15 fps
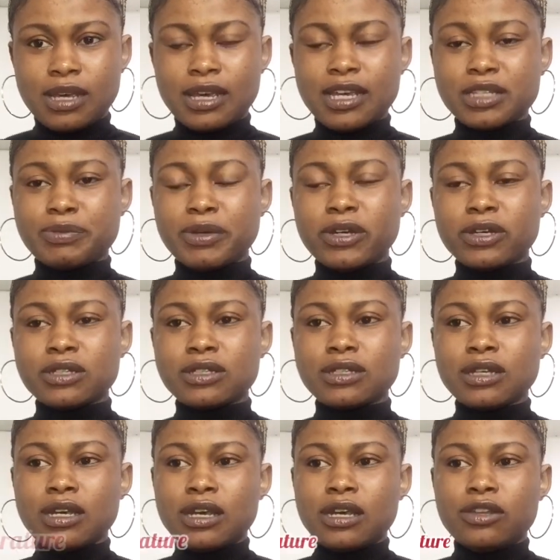Yes, because
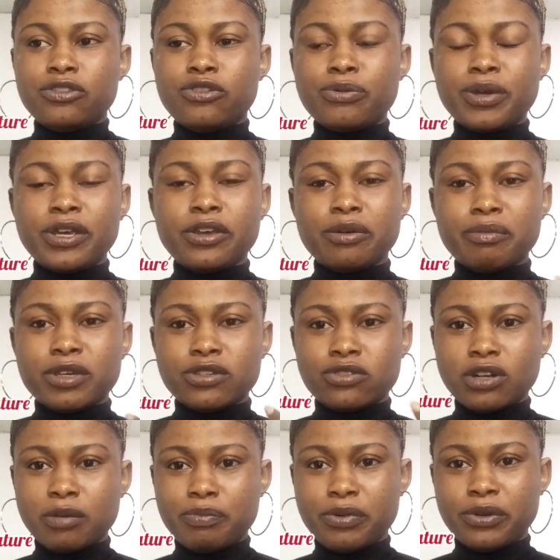during your
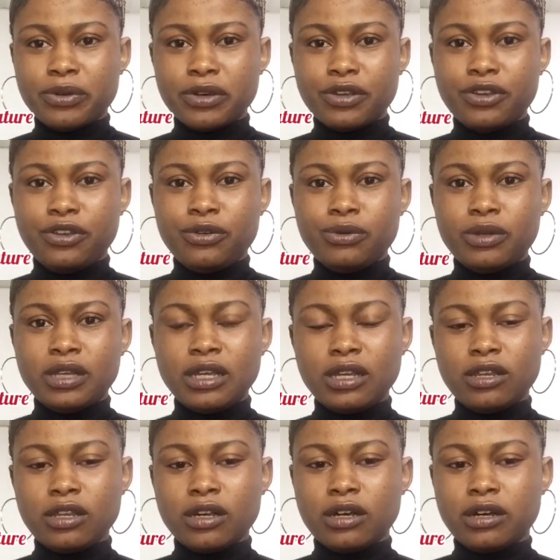menstrual period you
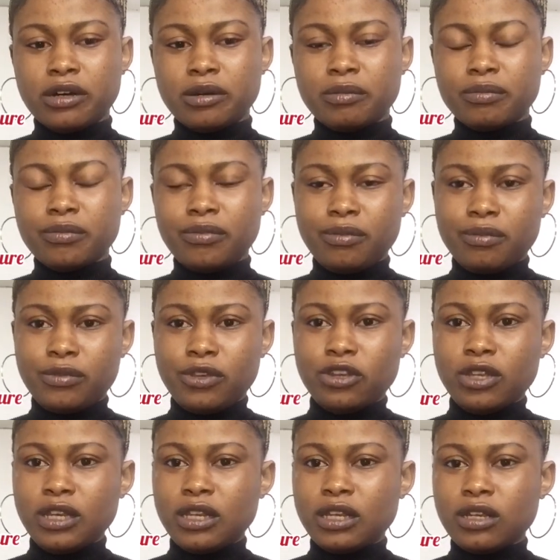
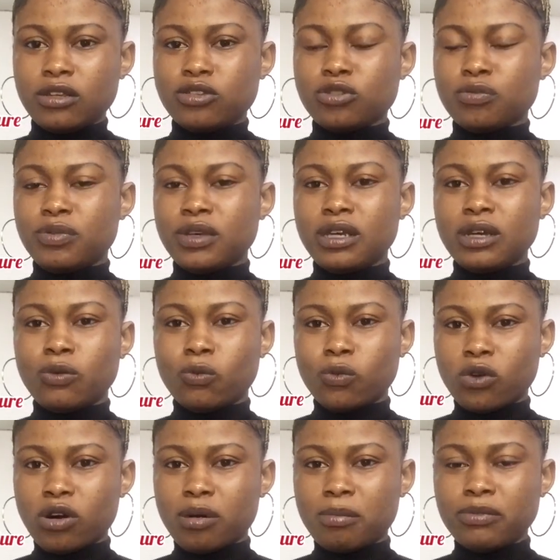need to be
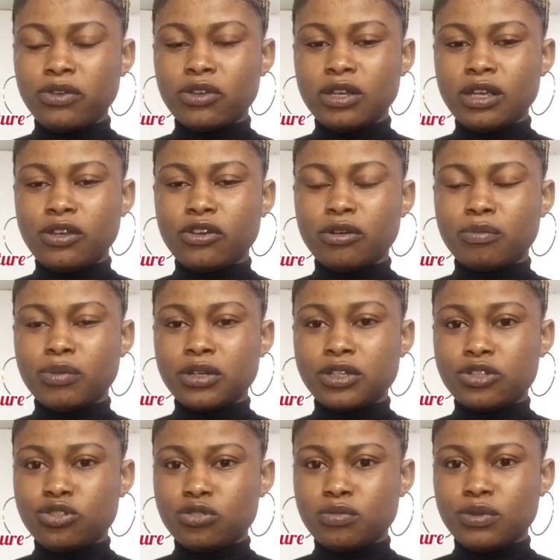warm. You need your
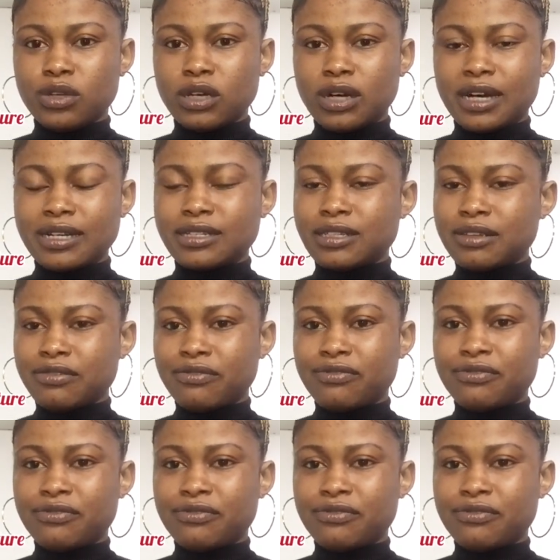body to be at a